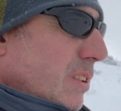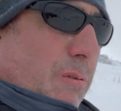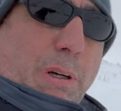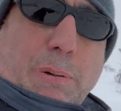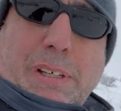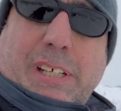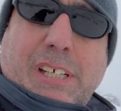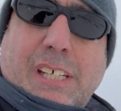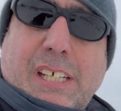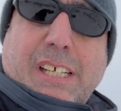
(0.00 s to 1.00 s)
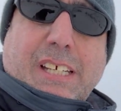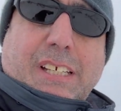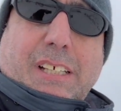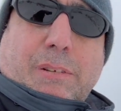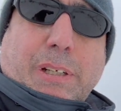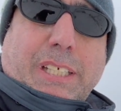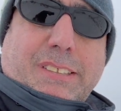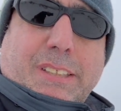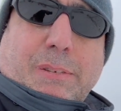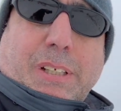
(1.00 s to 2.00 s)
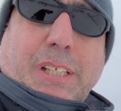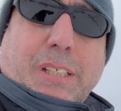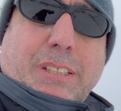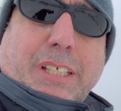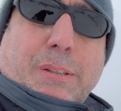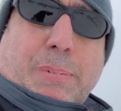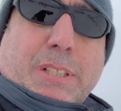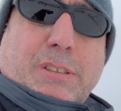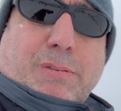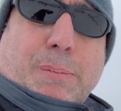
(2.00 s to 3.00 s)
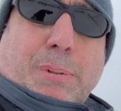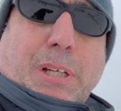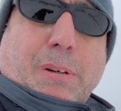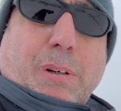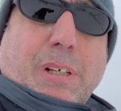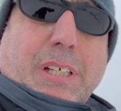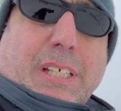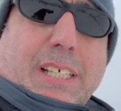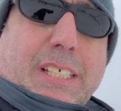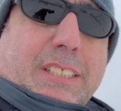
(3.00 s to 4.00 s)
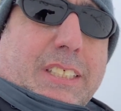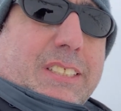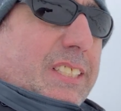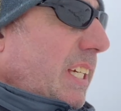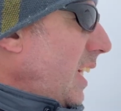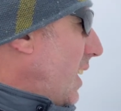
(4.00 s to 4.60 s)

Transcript: a quick one, a quick easy one. The other bench is right below. Let's see,